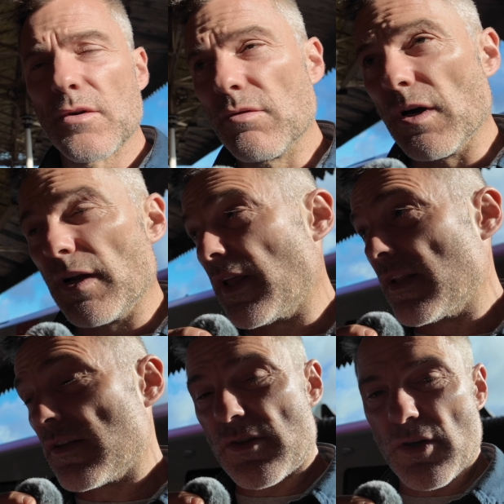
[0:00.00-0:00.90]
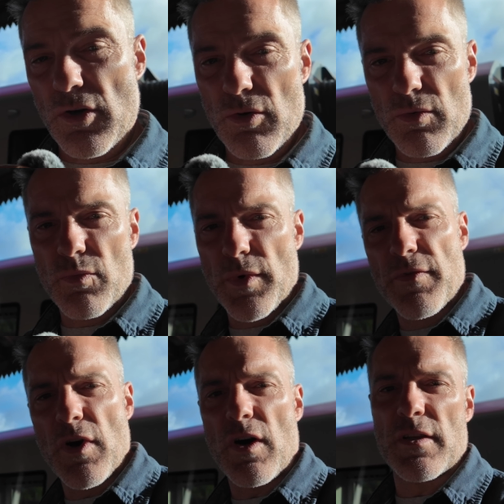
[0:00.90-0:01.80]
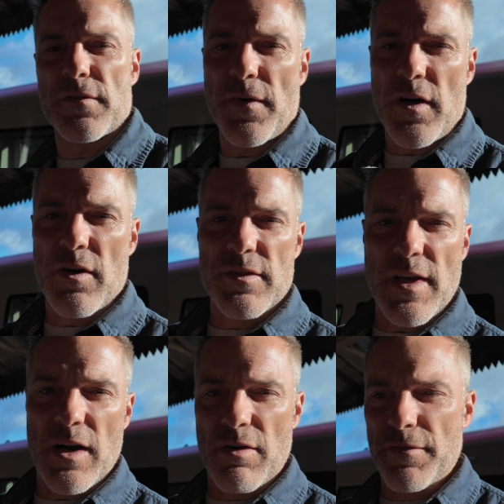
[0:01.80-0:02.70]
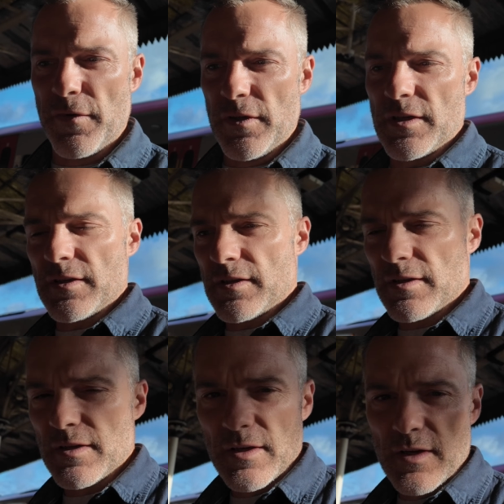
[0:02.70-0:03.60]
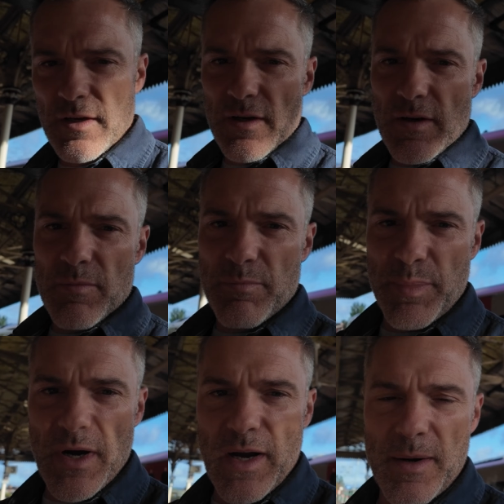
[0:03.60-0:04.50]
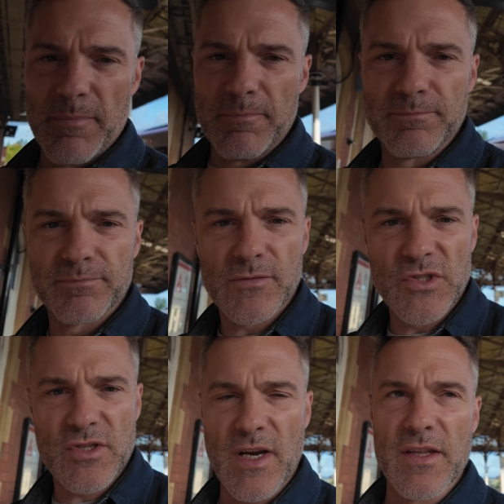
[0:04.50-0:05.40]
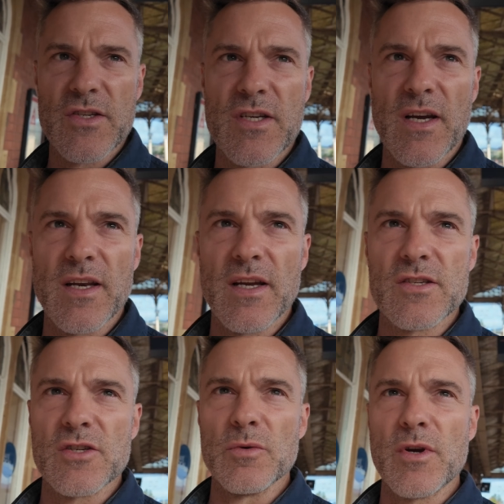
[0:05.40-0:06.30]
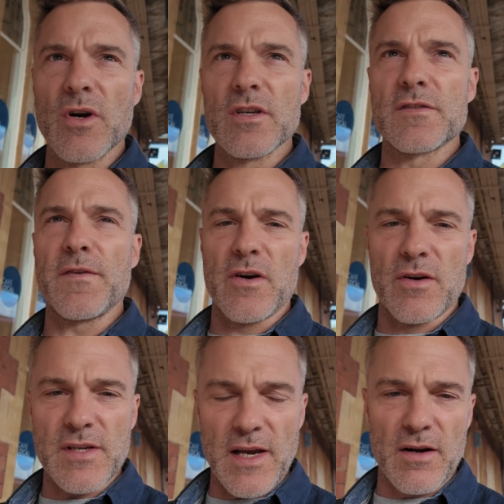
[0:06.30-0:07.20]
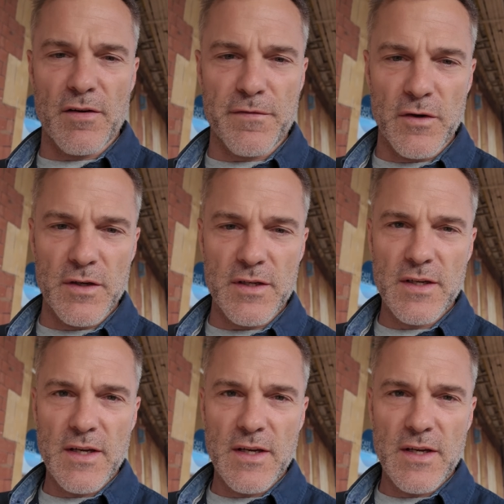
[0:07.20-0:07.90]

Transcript: Right then, so we've got as far as Hereford, but let's get in the shade here. So we got as far as Hereford,